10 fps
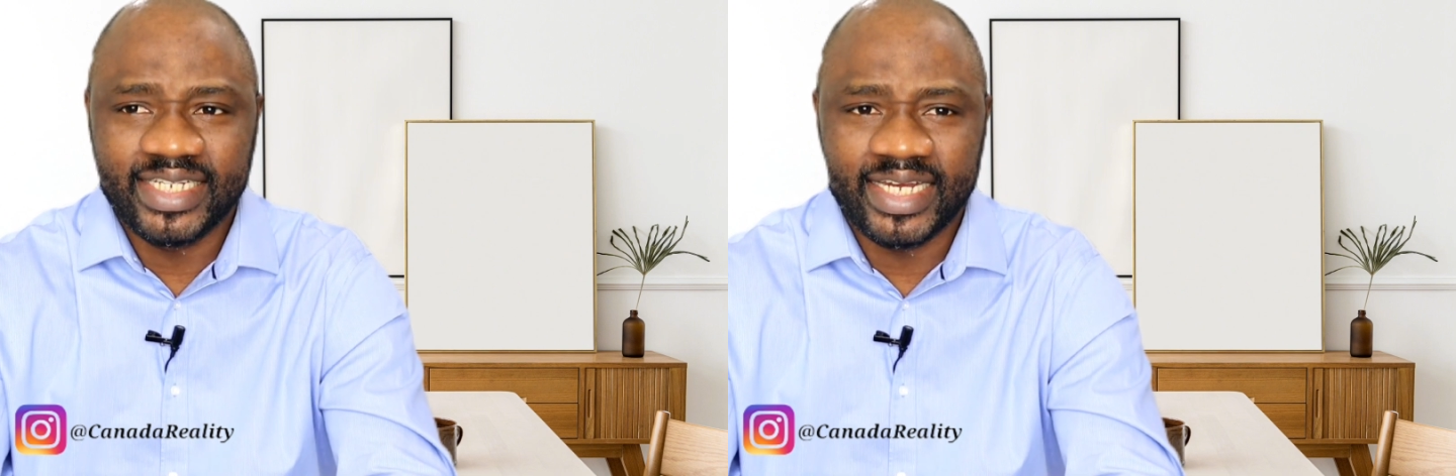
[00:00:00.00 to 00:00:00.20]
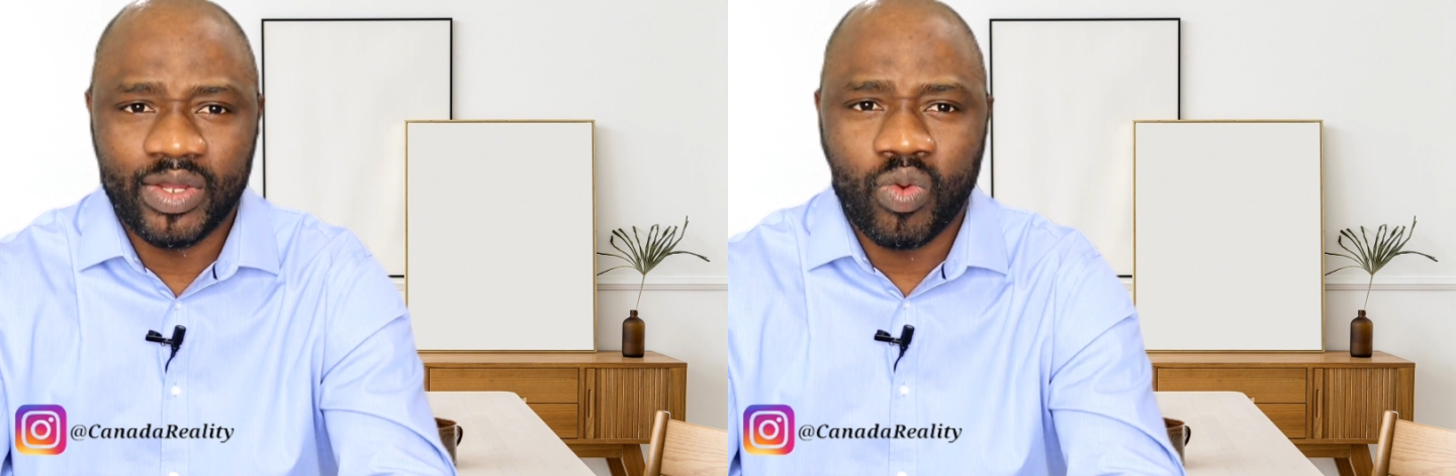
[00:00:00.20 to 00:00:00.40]

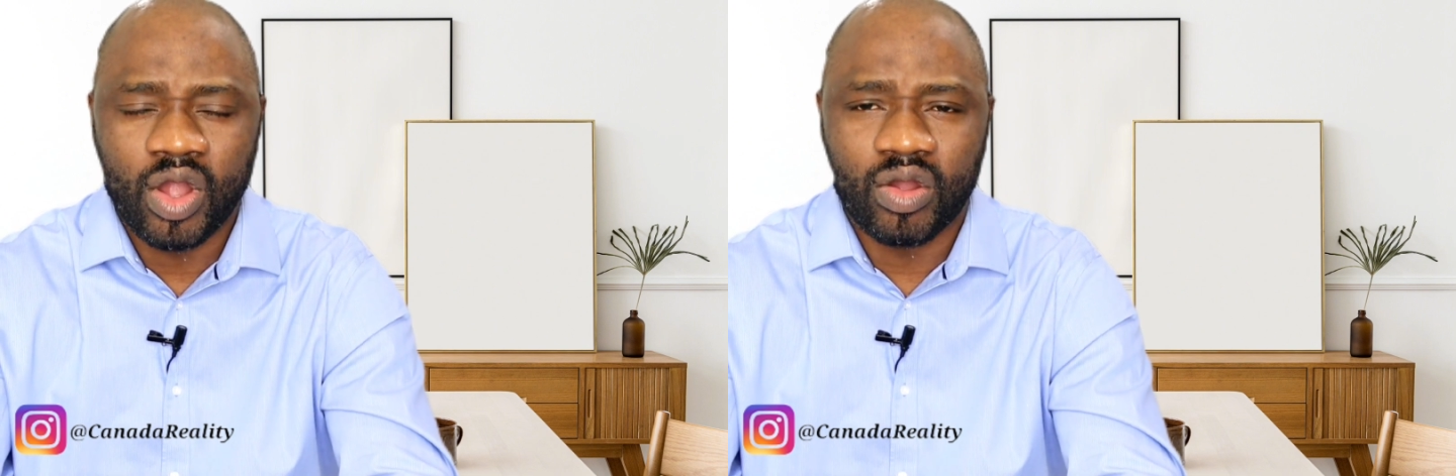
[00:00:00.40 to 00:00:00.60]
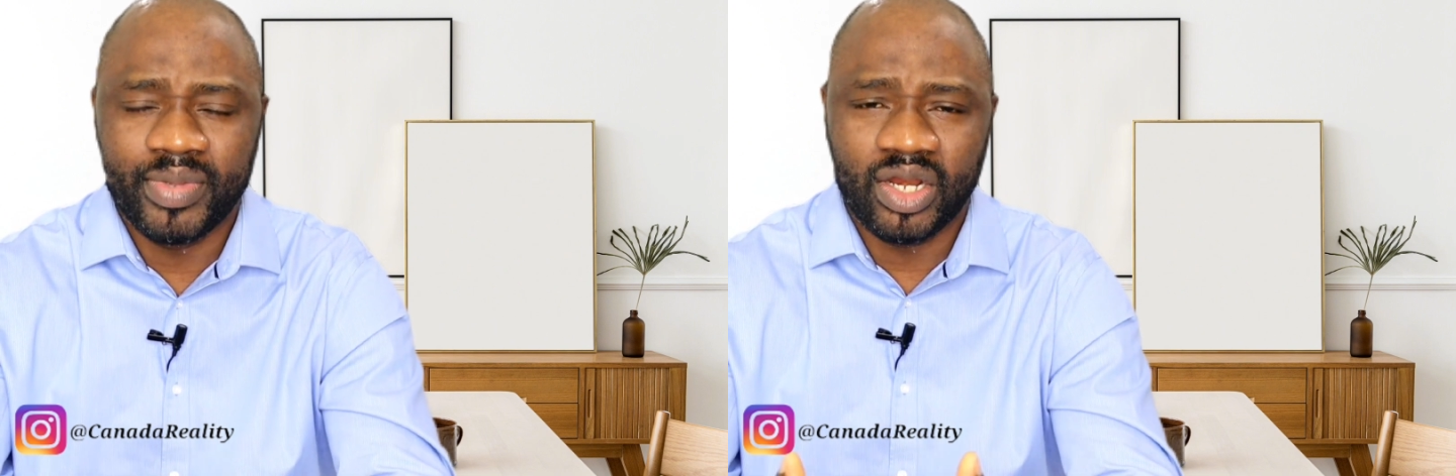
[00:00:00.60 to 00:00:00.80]
year they
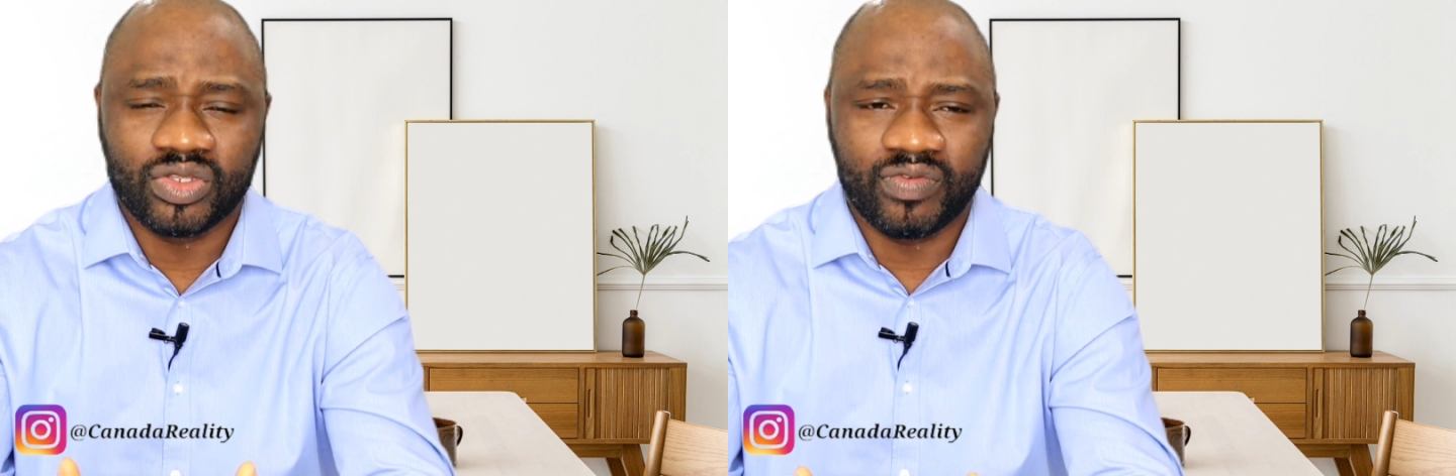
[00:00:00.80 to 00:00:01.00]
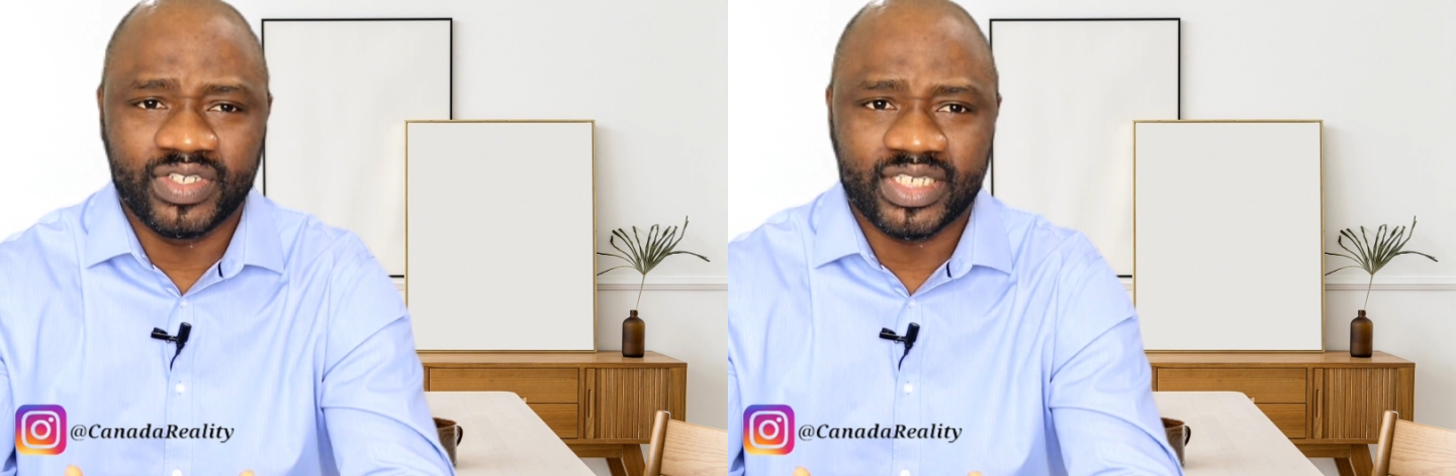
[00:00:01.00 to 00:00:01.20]
welcomed a
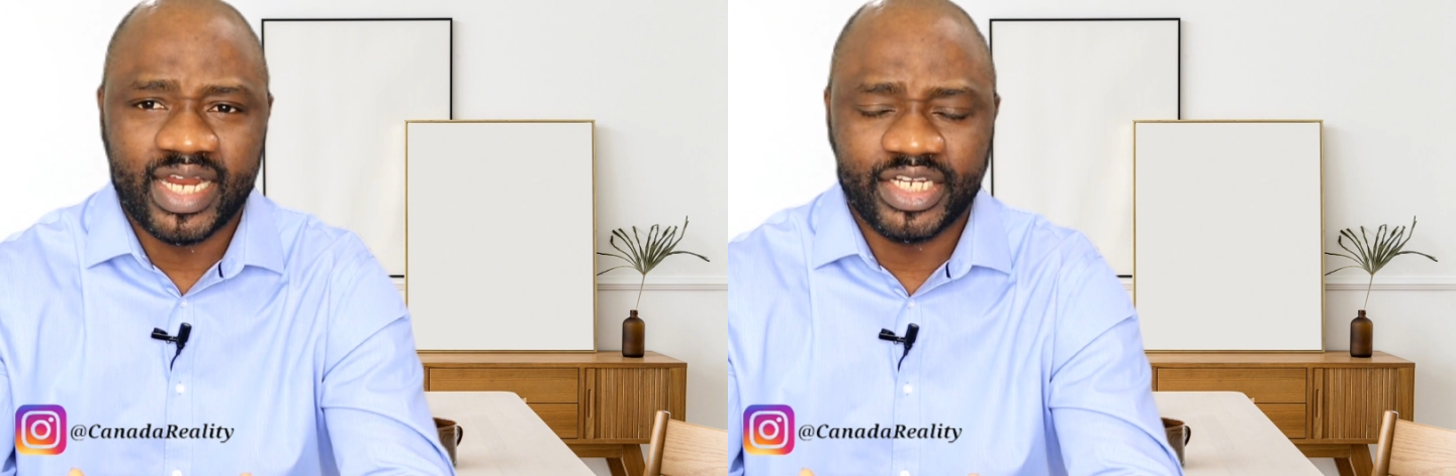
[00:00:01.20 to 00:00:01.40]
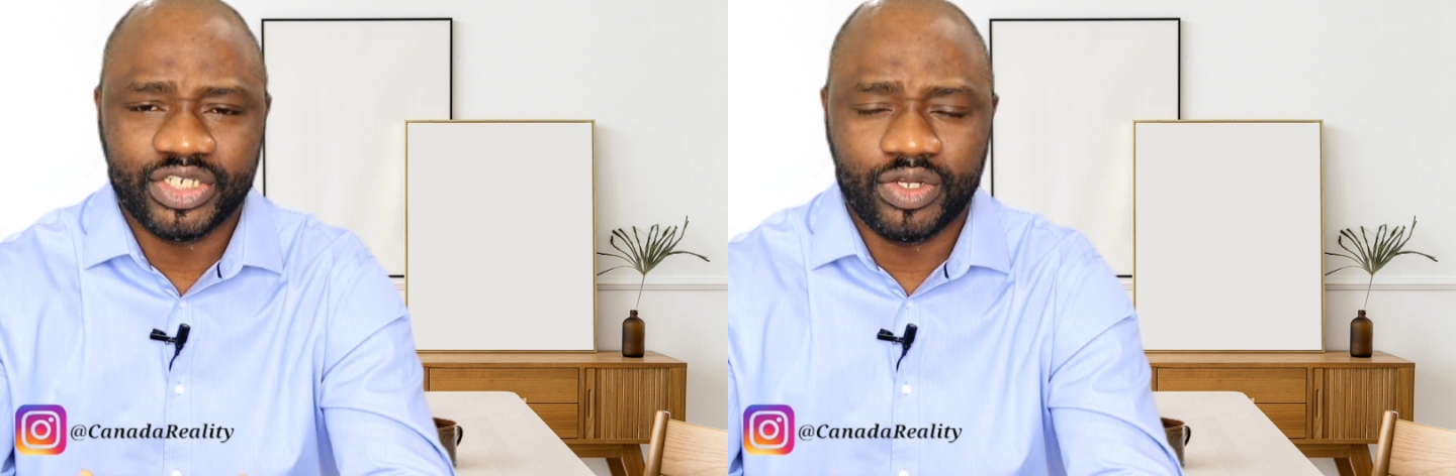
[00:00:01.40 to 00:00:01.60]
lot of
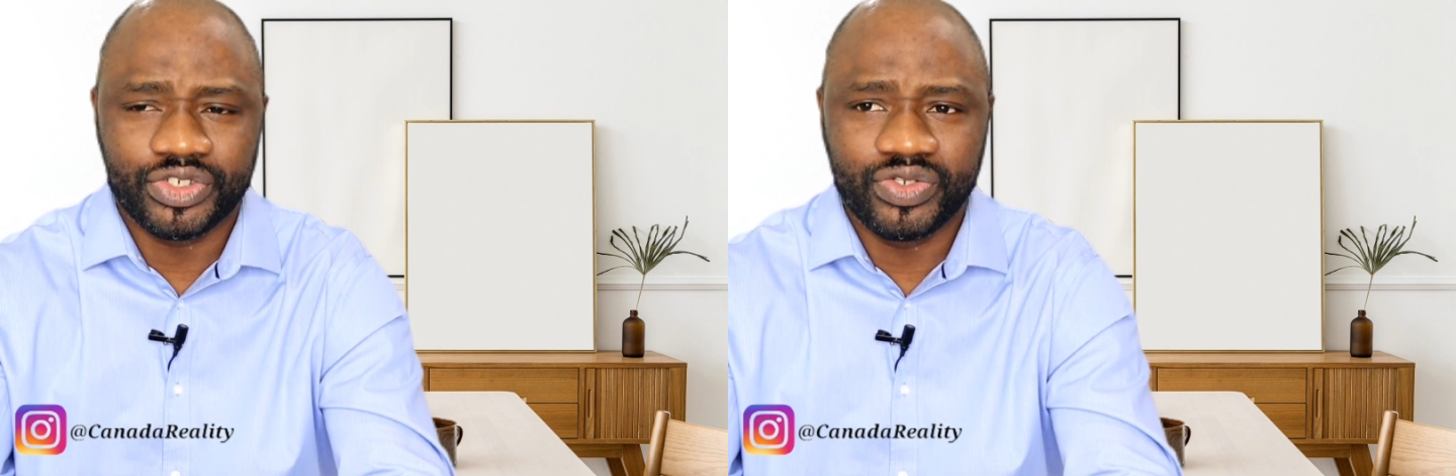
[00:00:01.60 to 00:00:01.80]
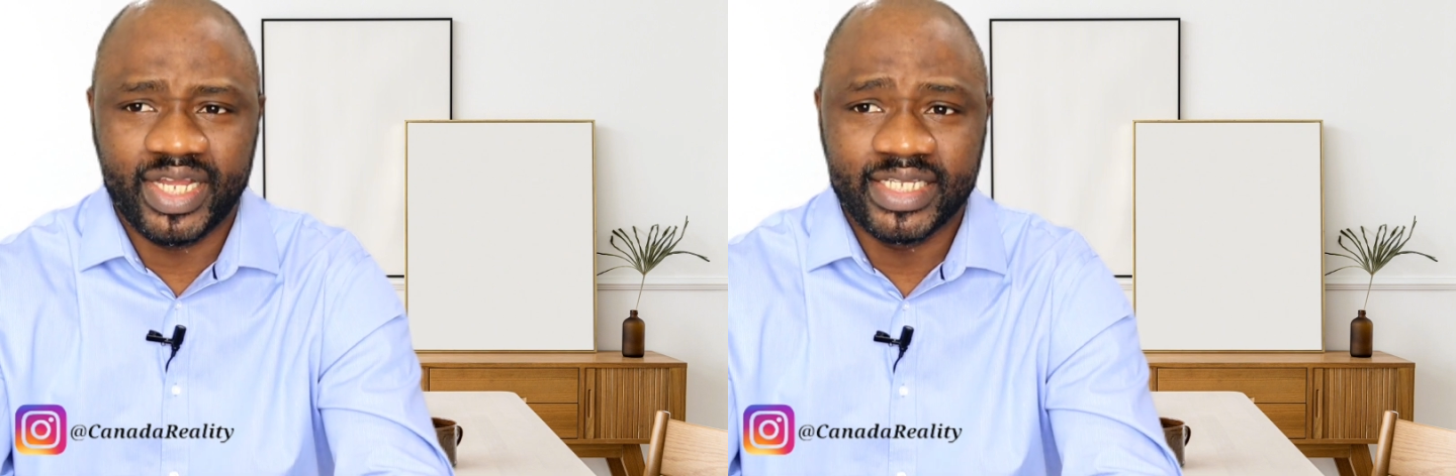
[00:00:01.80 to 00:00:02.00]
international
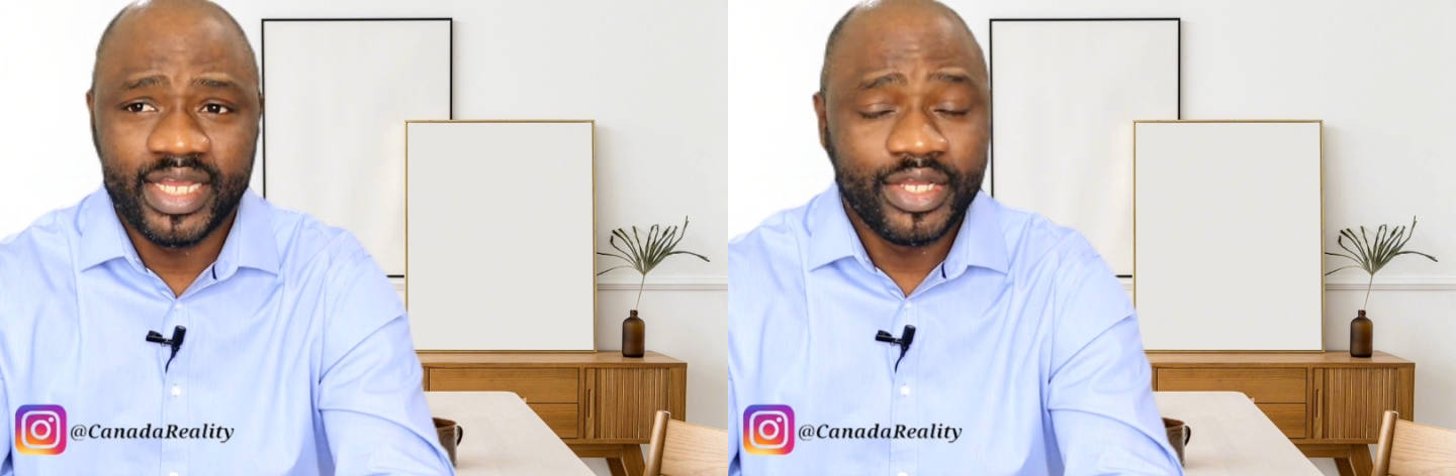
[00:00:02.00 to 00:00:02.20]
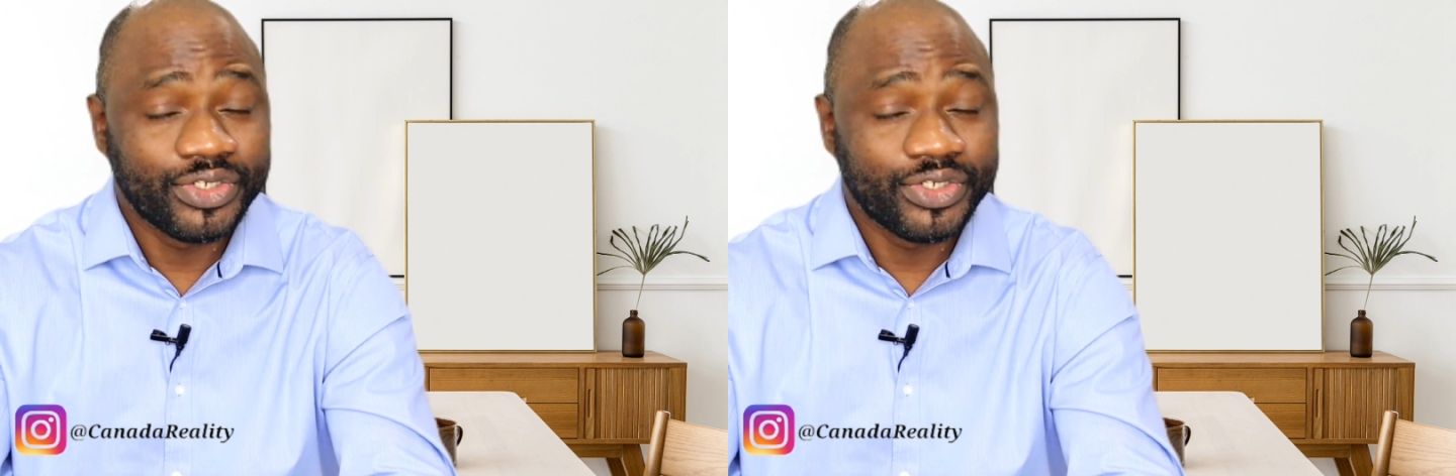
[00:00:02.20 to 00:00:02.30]
students.